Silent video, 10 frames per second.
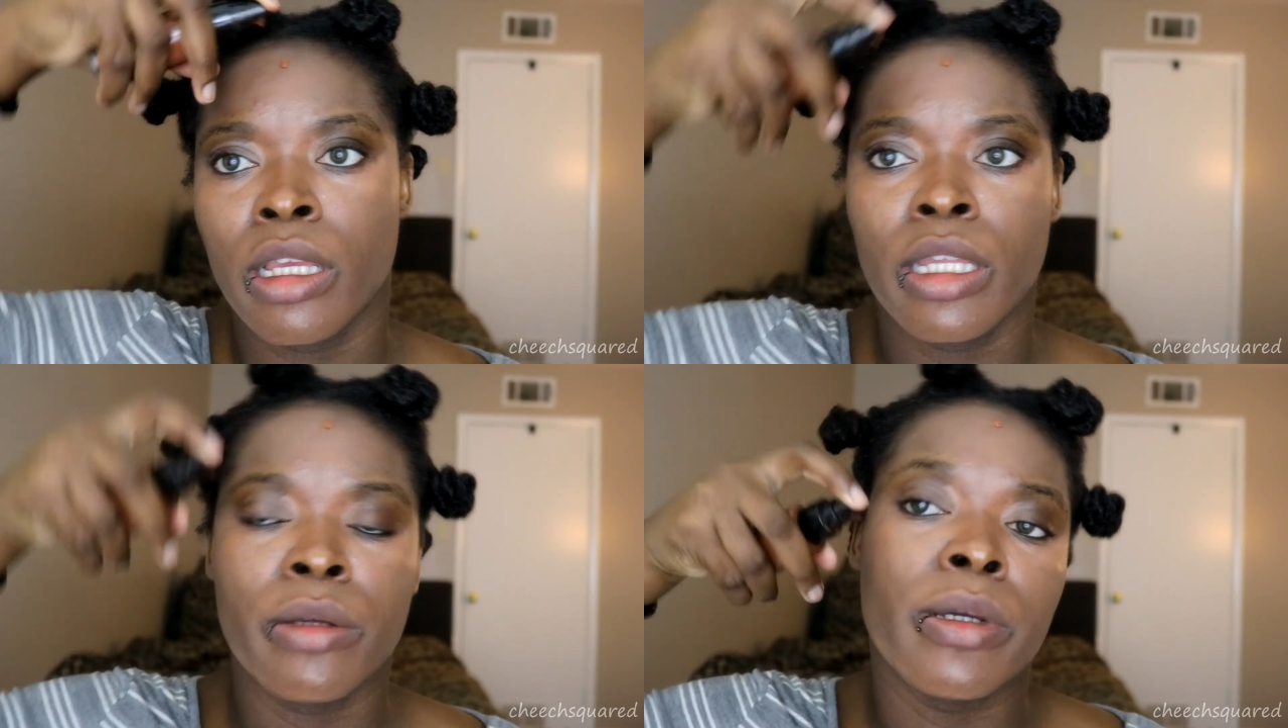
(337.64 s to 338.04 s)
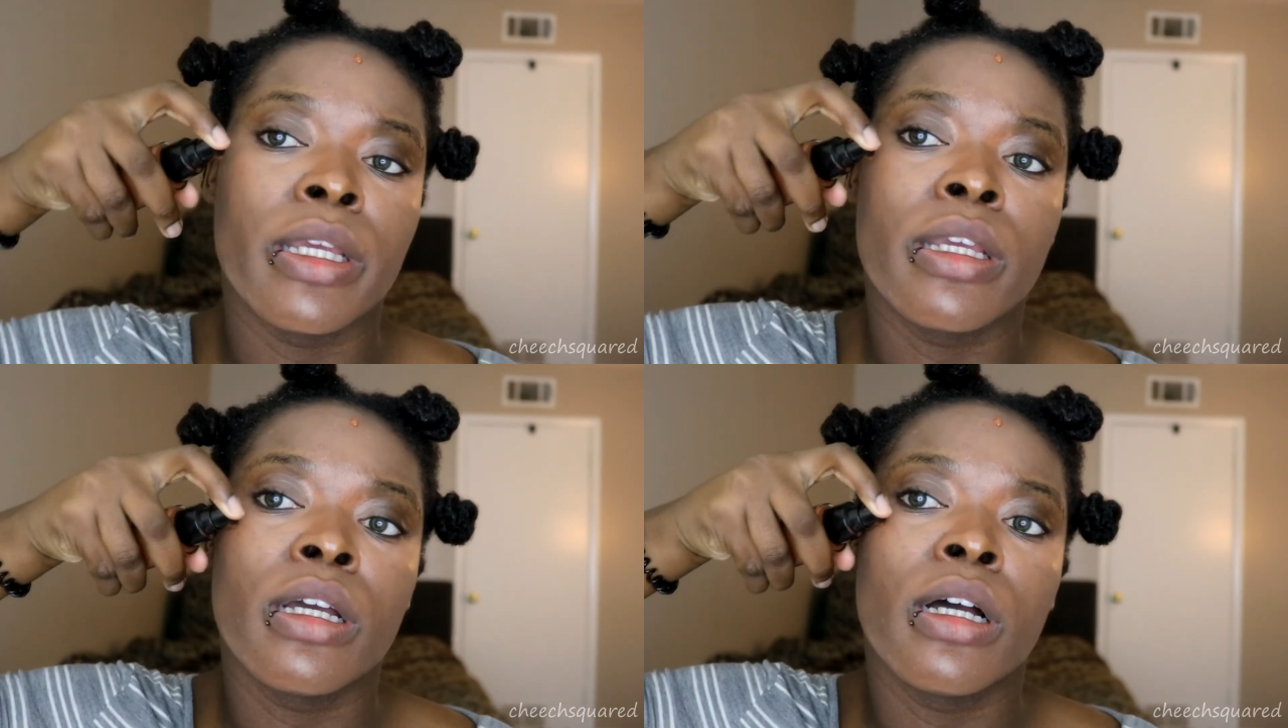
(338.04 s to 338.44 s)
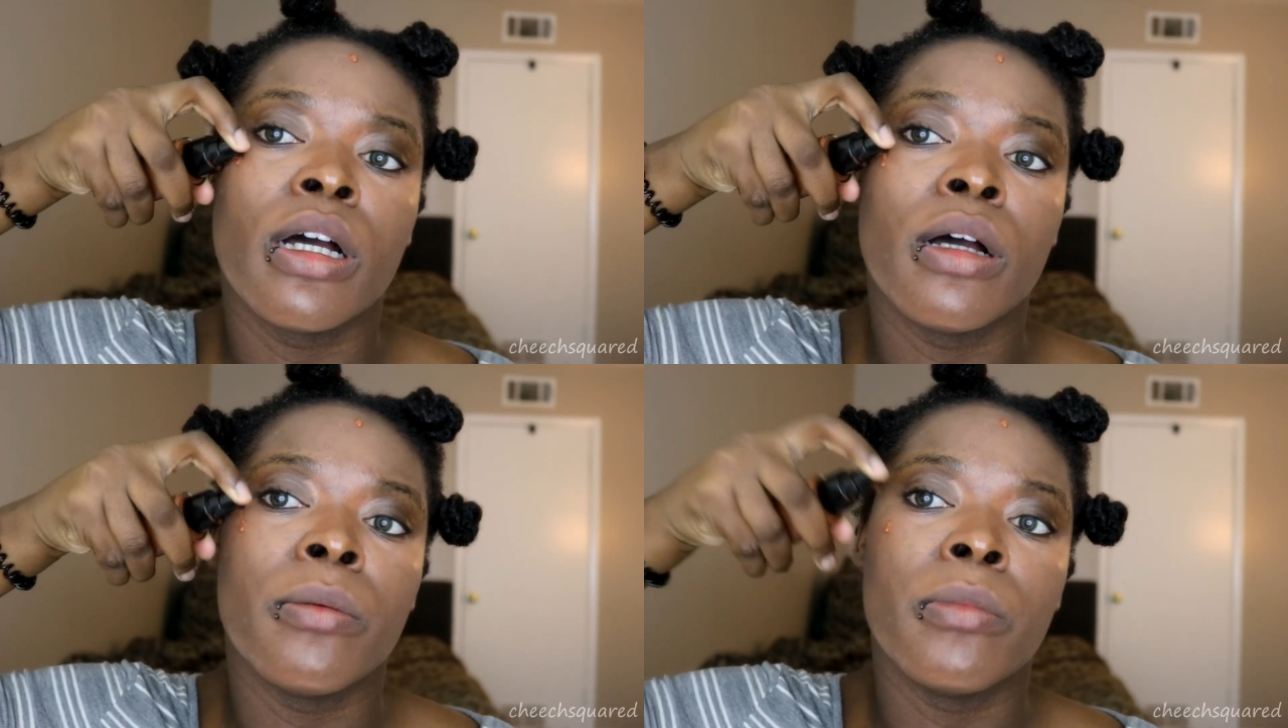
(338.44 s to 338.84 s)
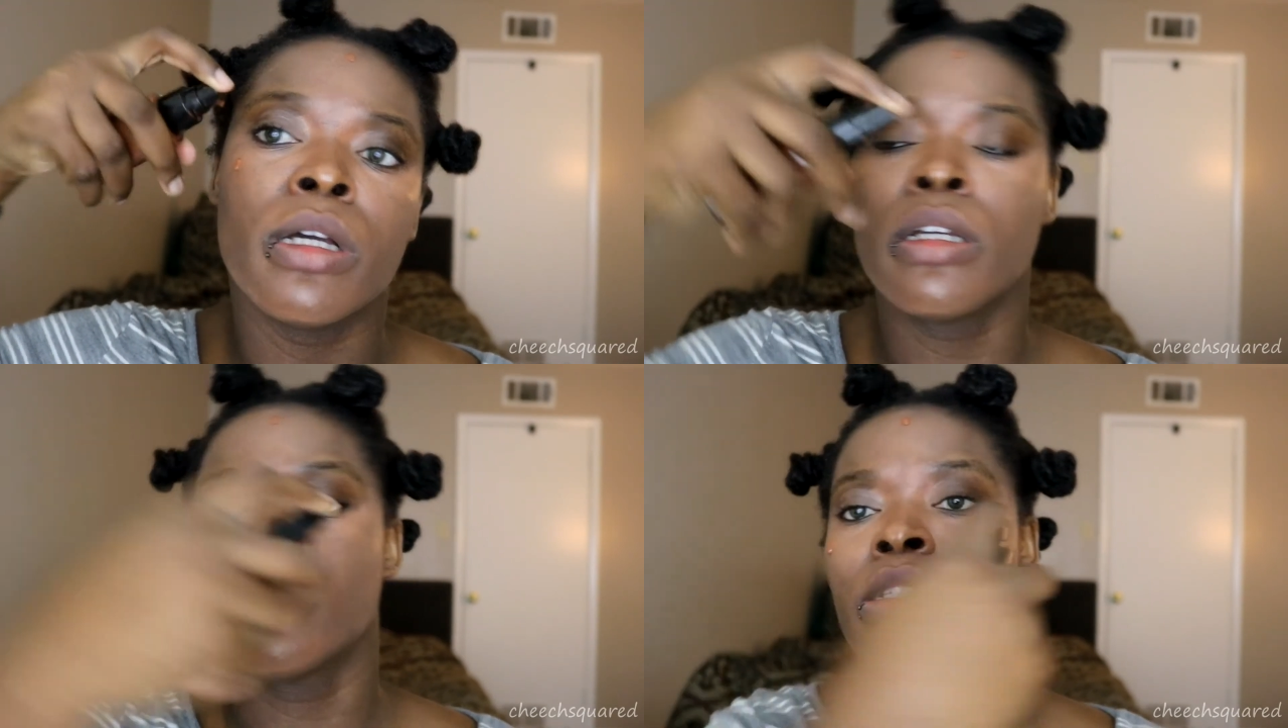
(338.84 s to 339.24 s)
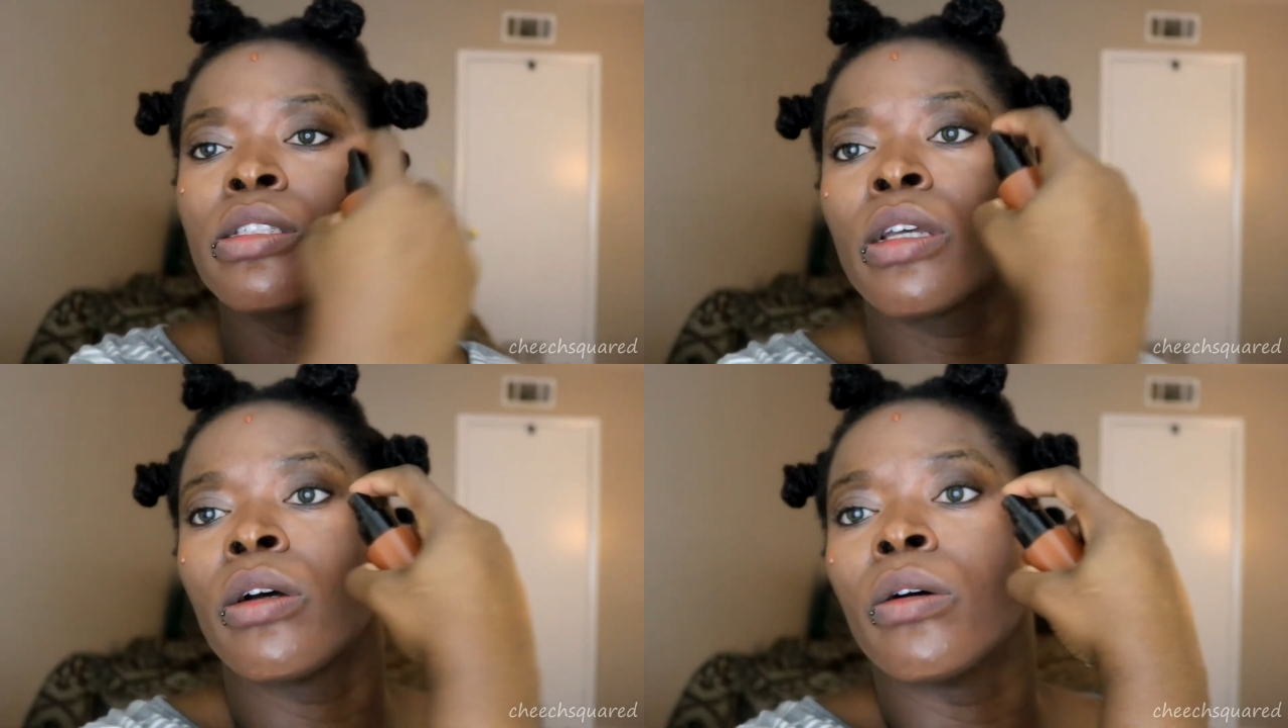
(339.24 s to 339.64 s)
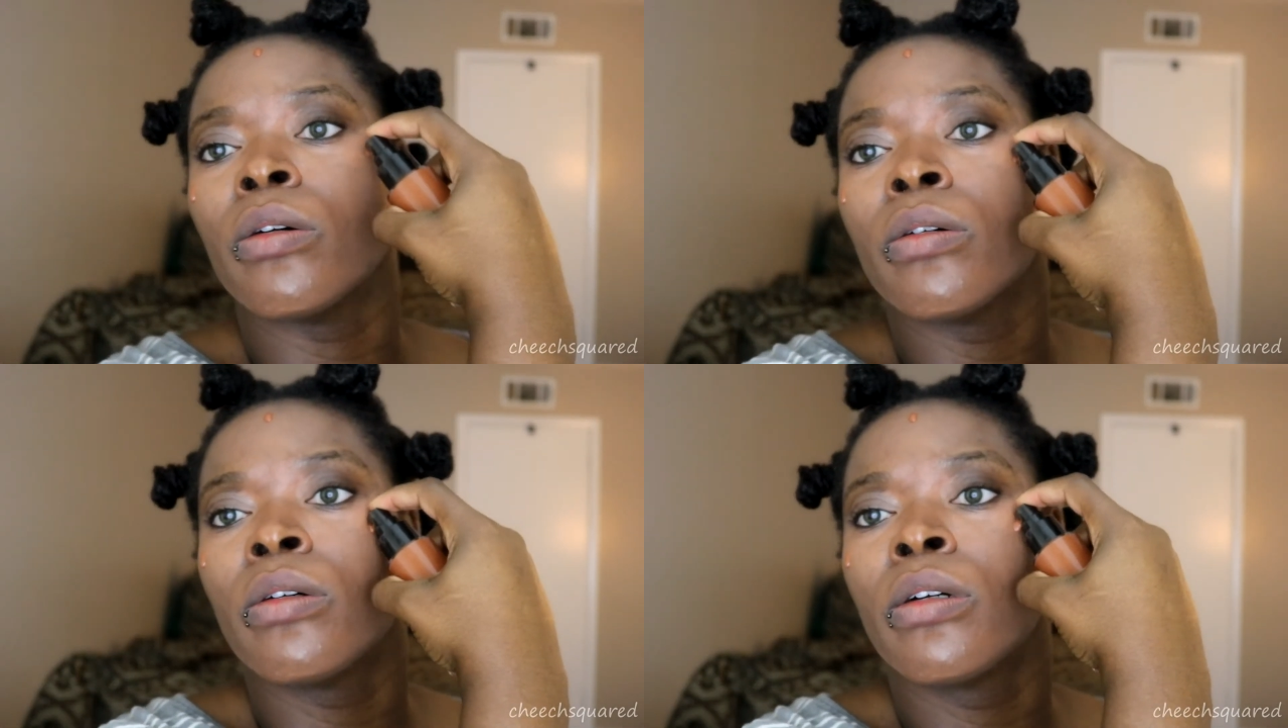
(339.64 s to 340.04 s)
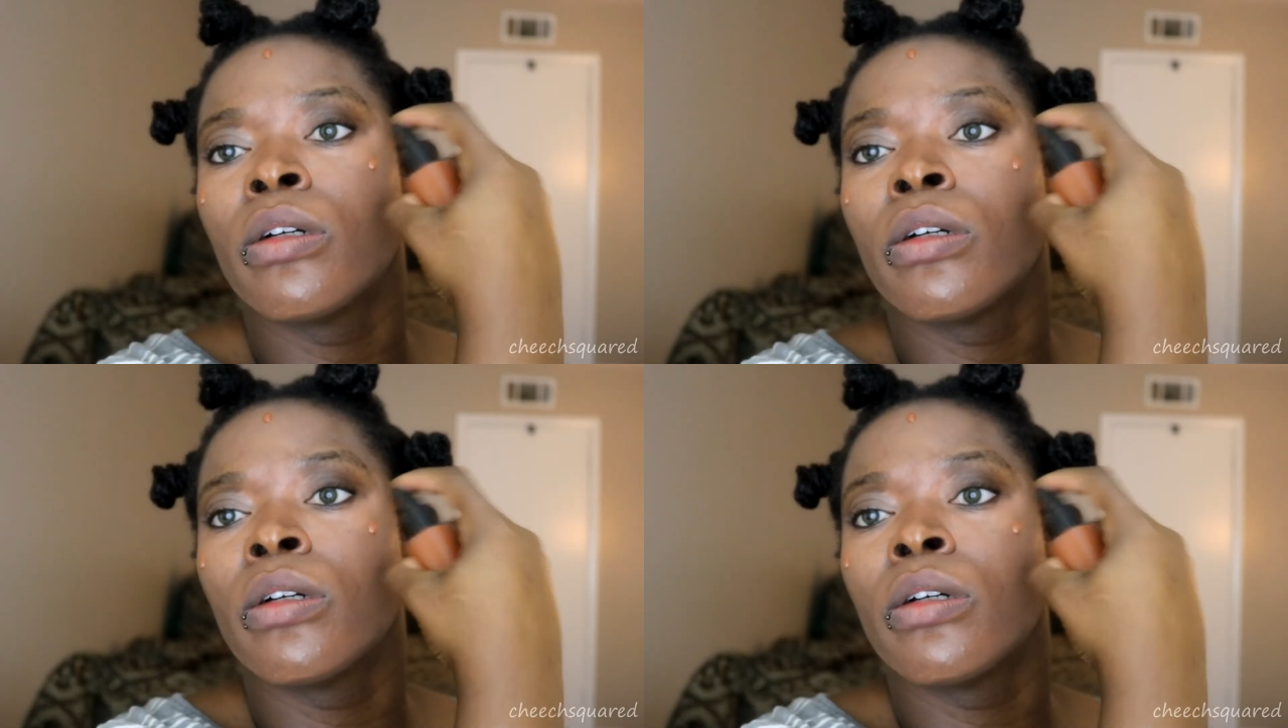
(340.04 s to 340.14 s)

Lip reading: Anyway, so